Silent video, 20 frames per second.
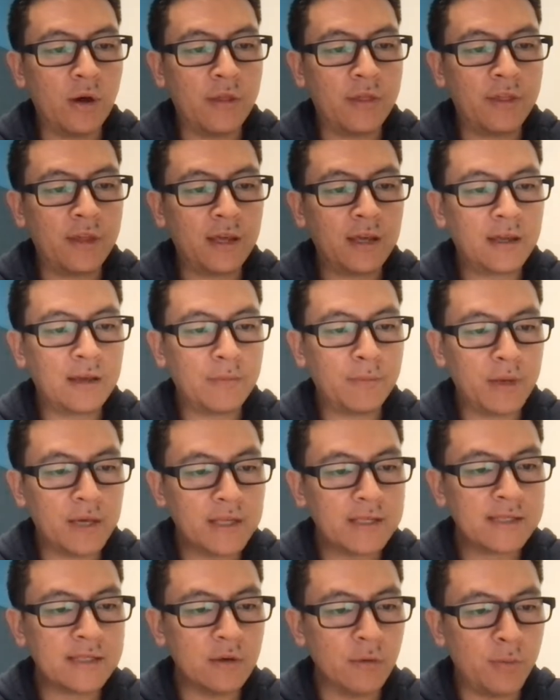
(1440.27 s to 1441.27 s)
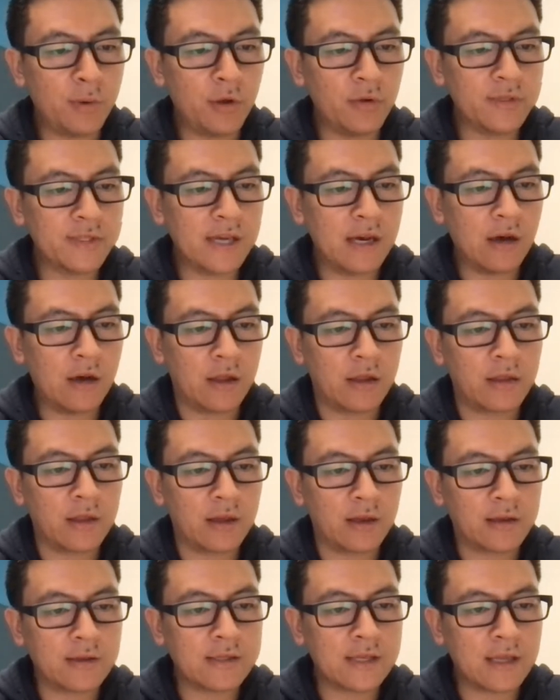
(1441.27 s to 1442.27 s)
I think, but he still pulls out. I
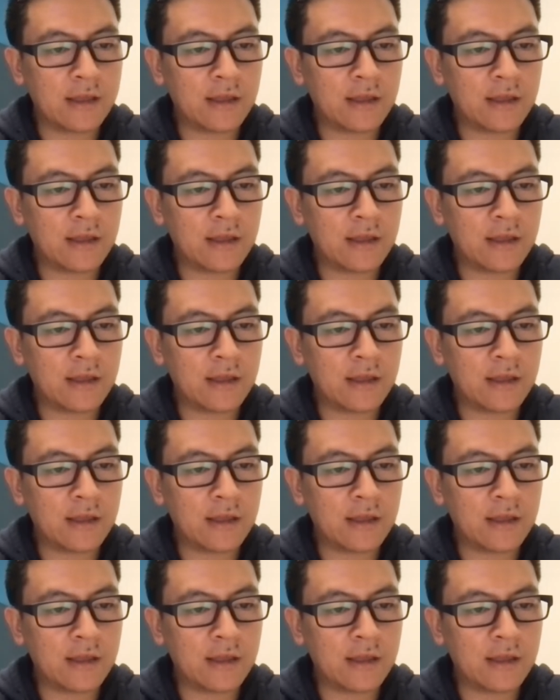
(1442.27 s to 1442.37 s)
think because I